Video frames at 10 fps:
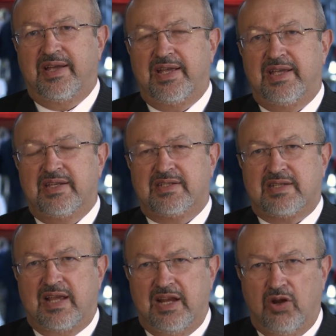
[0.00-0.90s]

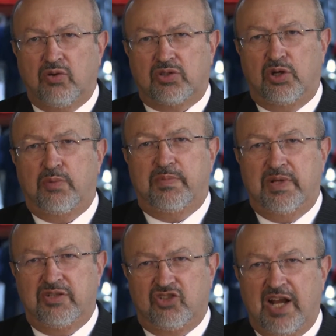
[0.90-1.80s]
is a
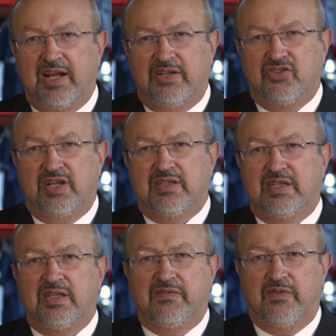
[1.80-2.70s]
long-term challenge, I
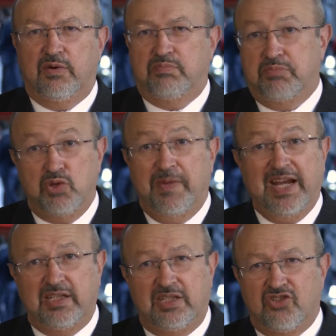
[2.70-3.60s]
think, for
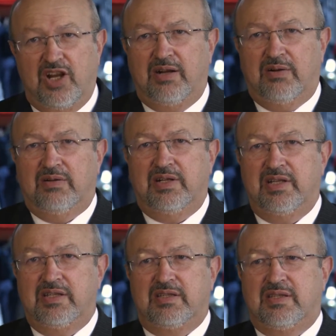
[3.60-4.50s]
humanity in general.
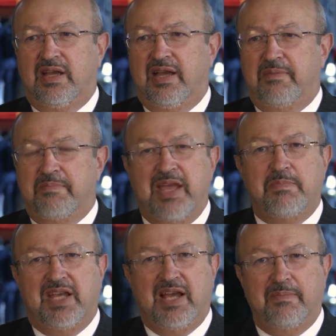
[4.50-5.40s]
It may
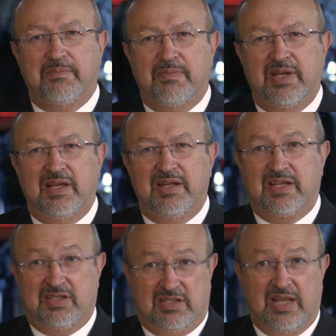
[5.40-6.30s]
become an
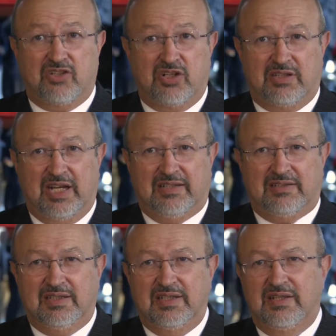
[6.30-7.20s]
existential
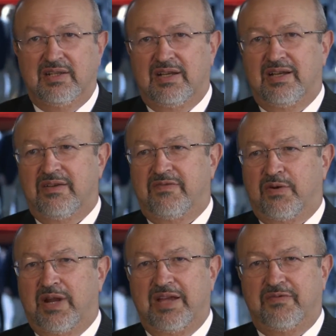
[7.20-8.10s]
threat
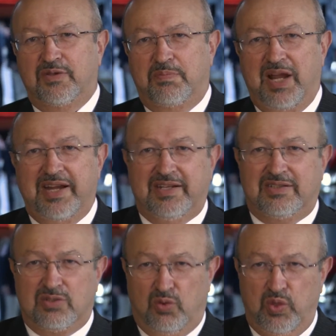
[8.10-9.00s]
for life on the
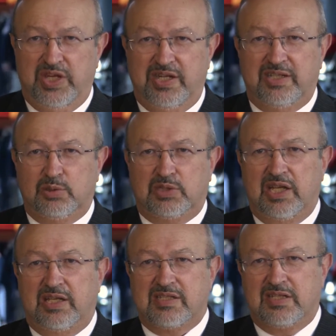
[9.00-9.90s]
planet, so we need to
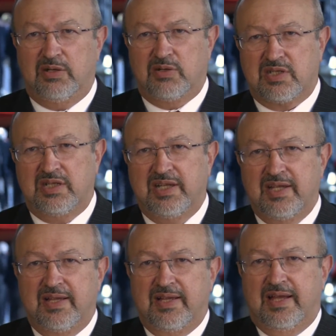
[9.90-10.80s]
take it seriously.
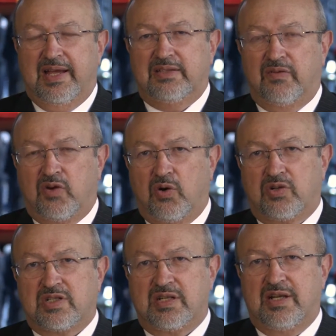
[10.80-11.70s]
And of
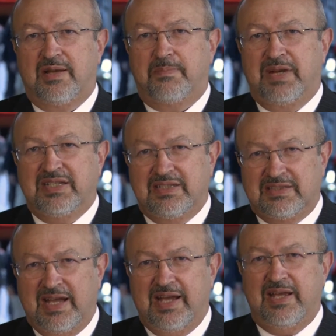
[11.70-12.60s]
course, by the
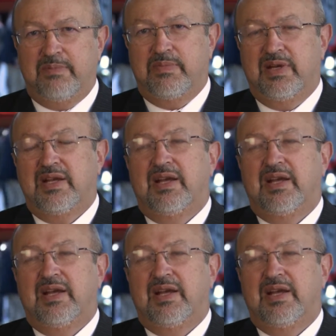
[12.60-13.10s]
time